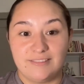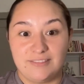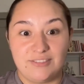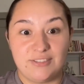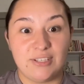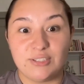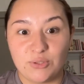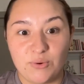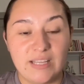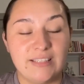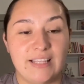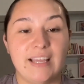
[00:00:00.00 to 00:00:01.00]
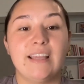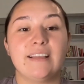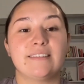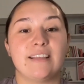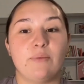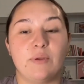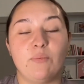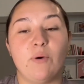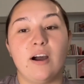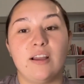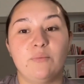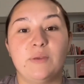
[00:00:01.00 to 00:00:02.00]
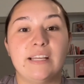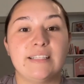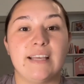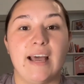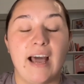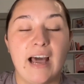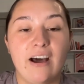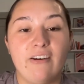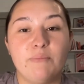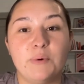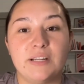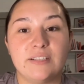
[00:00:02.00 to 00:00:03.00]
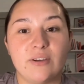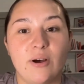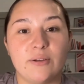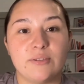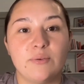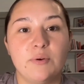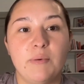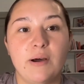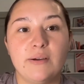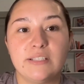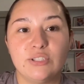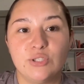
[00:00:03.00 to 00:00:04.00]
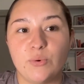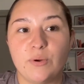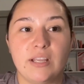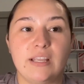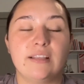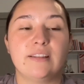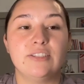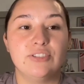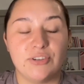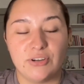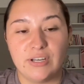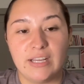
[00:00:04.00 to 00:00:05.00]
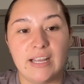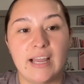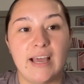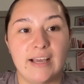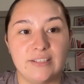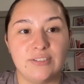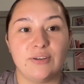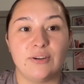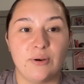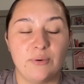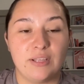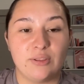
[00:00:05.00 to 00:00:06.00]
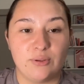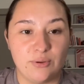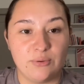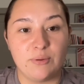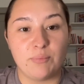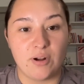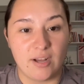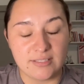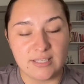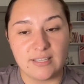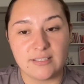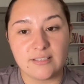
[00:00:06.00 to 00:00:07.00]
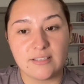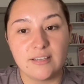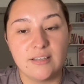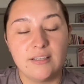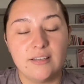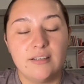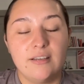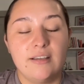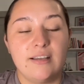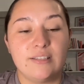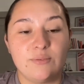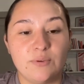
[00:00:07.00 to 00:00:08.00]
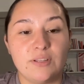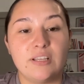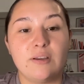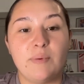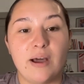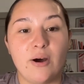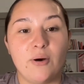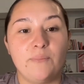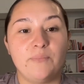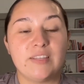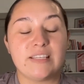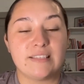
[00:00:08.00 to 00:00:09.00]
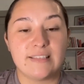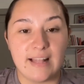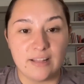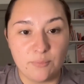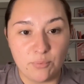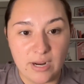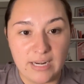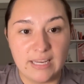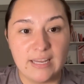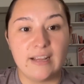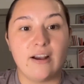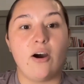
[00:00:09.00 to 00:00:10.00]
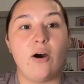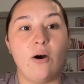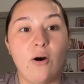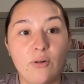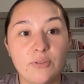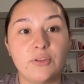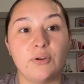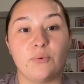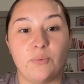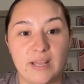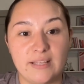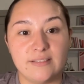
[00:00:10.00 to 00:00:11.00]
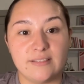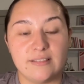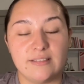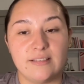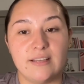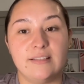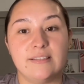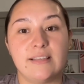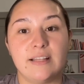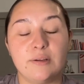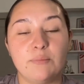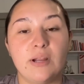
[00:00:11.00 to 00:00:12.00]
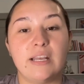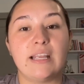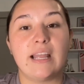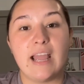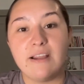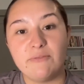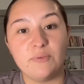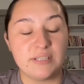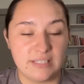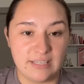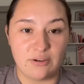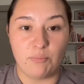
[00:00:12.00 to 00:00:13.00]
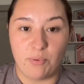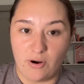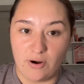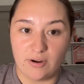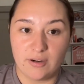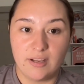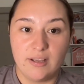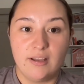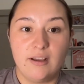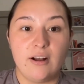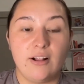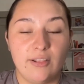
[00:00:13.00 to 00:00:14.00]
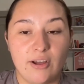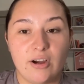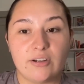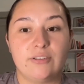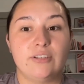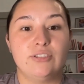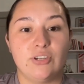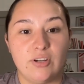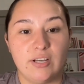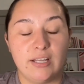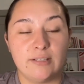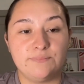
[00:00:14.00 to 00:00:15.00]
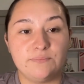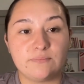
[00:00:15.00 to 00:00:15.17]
such great things that we want and we get to have, but it's also about enjoying the journey as you're going through the process. It's really about celebrating all your wins and celebrating every single part along the journey.